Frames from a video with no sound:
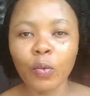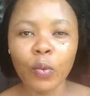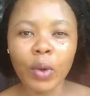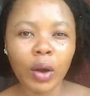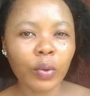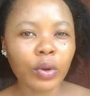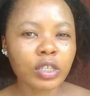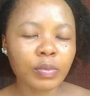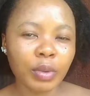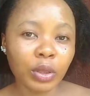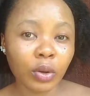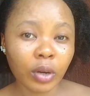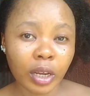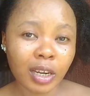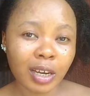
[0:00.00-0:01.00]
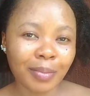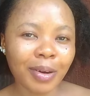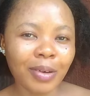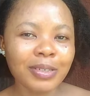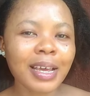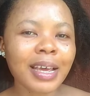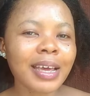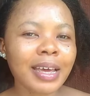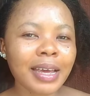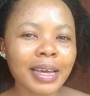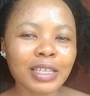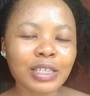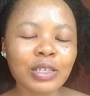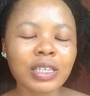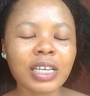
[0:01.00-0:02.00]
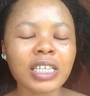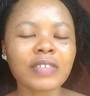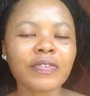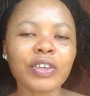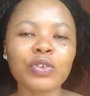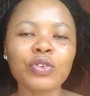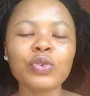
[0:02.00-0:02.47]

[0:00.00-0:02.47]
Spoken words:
we are going to be talking about in today's video.